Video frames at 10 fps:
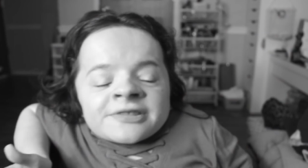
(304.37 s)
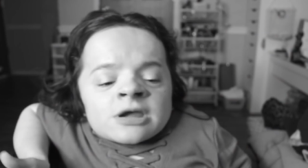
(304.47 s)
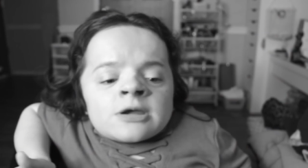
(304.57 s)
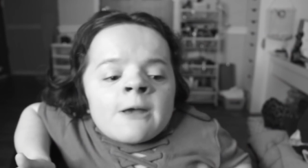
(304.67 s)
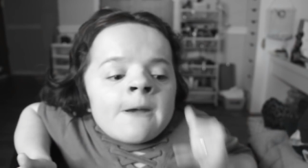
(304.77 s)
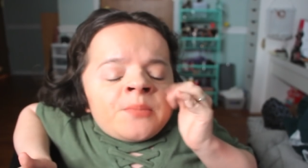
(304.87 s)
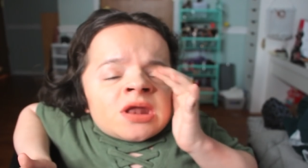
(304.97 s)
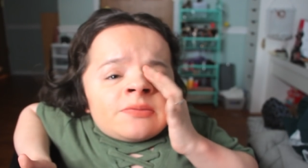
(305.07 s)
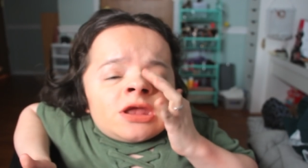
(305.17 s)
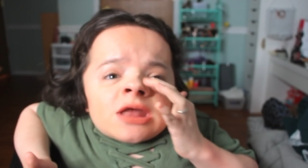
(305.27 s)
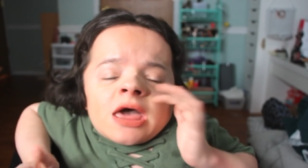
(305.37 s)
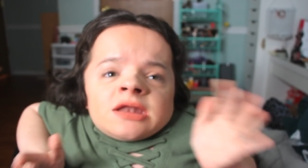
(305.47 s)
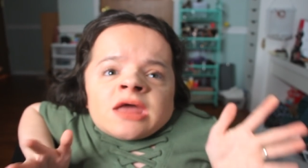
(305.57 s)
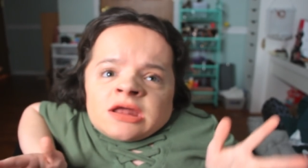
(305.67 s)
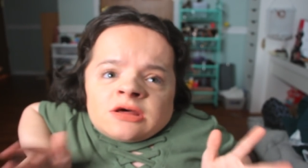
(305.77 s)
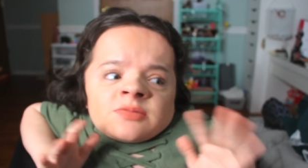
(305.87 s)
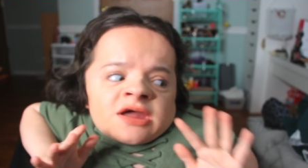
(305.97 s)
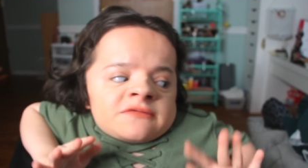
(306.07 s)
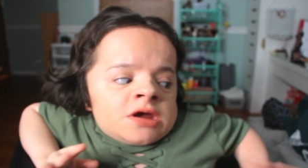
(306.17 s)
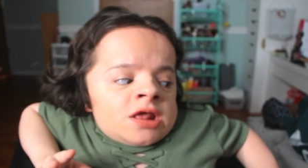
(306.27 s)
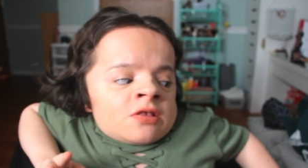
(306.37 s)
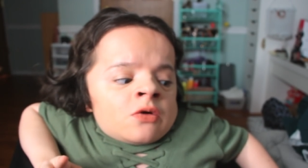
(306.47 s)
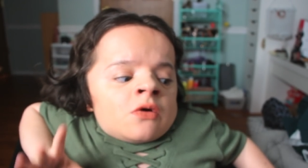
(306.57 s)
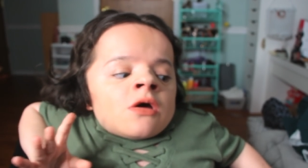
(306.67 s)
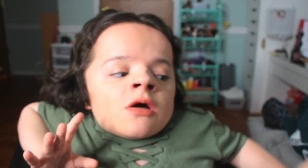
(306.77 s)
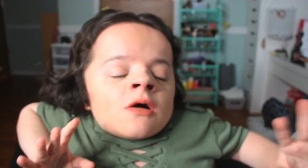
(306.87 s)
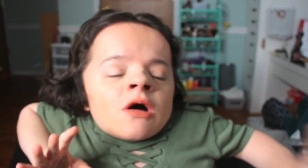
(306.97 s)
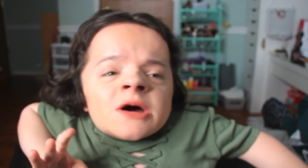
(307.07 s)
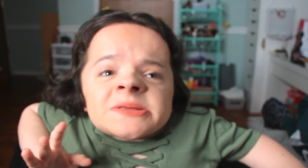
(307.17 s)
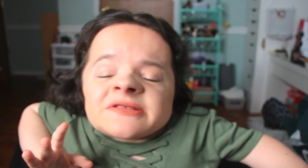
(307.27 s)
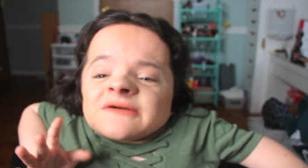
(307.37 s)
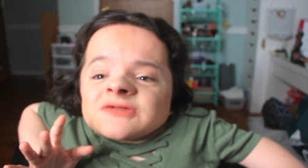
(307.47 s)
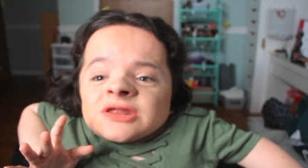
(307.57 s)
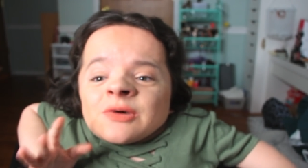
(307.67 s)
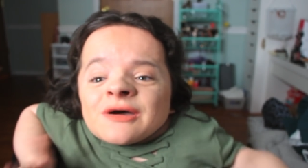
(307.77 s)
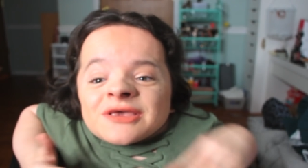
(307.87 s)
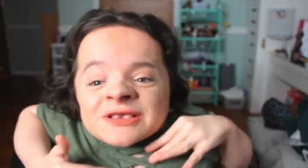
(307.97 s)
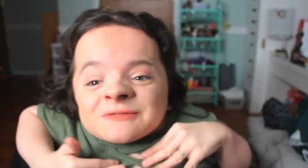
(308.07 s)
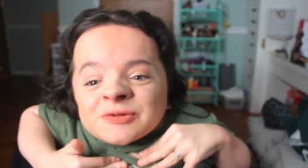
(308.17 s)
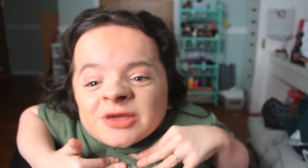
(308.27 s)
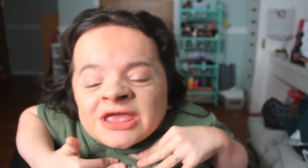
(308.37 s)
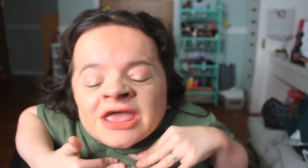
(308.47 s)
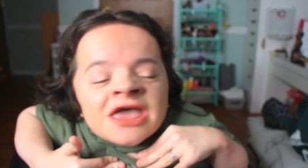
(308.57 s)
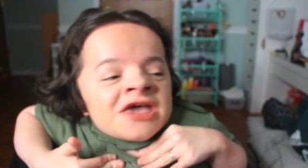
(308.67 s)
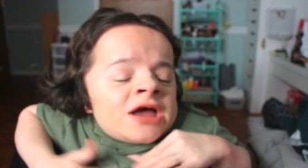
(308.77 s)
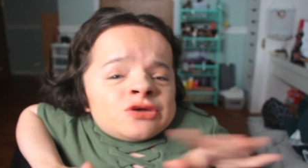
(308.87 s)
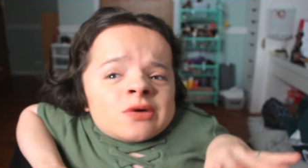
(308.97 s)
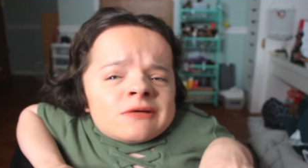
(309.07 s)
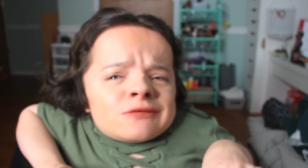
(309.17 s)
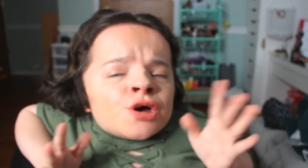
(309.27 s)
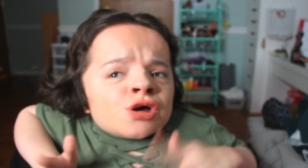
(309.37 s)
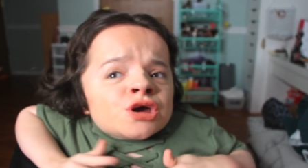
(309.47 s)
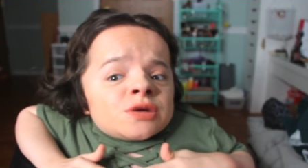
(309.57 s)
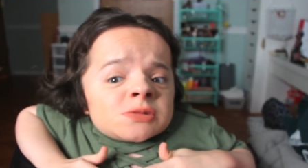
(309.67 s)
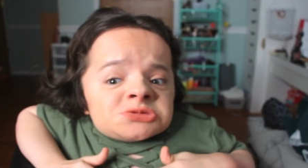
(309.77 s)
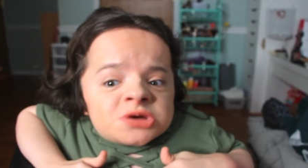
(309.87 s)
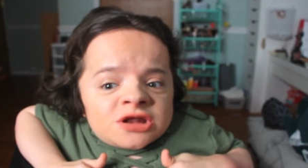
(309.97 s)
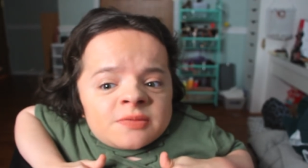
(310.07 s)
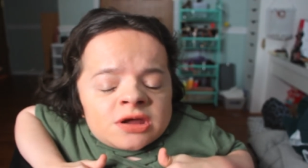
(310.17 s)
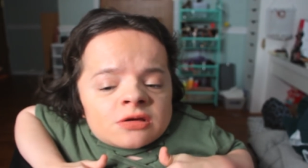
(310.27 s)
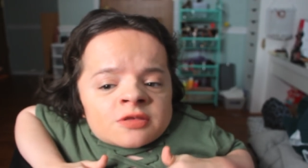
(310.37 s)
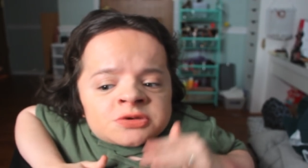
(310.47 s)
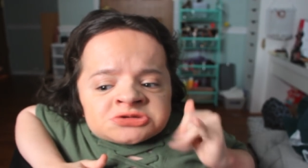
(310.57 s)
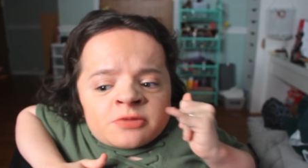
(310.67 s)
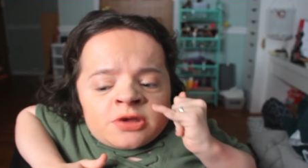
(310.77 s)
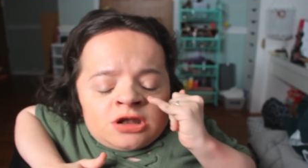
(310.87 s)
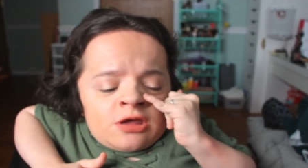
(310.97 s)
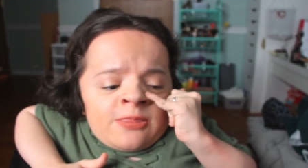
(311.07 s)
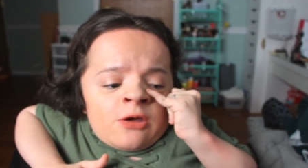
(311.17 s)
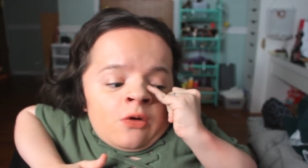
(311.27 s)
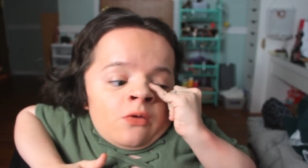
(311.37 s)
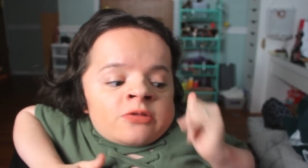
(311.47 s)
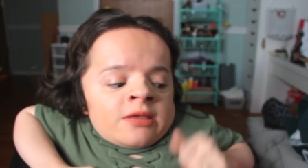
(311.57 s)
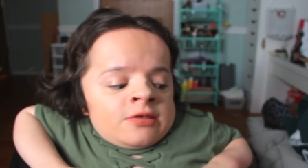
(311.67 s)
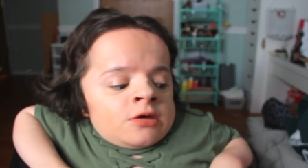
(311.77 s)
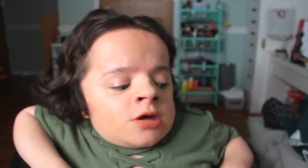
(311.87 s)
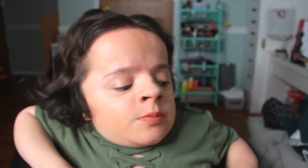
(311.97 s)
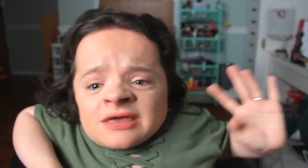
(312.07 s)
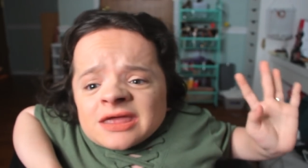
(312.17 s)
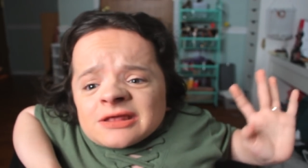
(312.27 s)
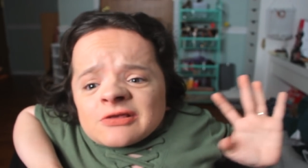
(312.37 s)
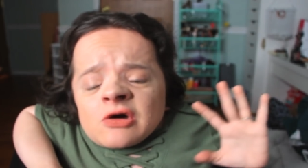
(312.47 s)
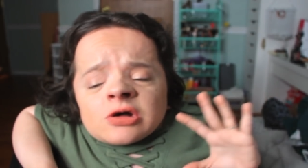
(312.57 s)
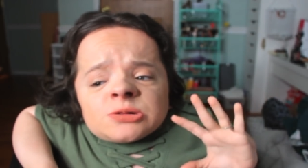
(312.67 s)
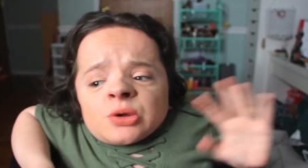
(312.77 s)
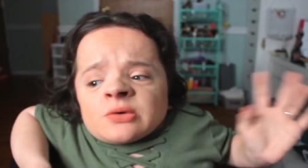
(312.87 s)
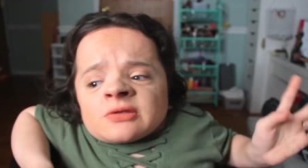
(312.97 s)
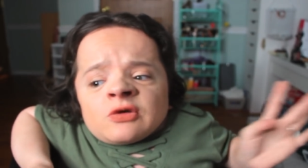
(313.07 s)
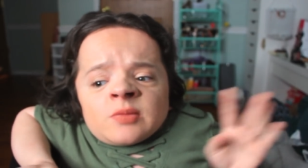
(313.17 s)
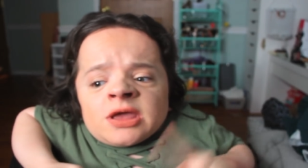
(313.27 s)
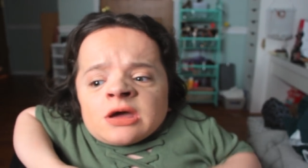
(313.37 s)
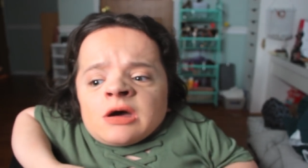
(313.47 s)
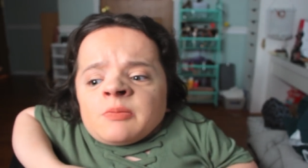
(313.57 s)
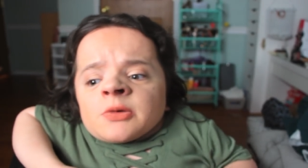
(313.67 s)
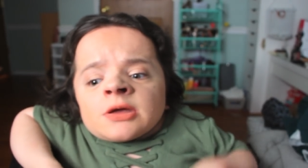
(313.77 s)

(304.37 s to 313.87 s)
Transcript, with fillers: is there? But I mean, not on Black Friday, so all the stuff that I bought is for me. I do have a good majority of my Christmas shopping done though, so that's good. Again, it's all clothes, no makeup.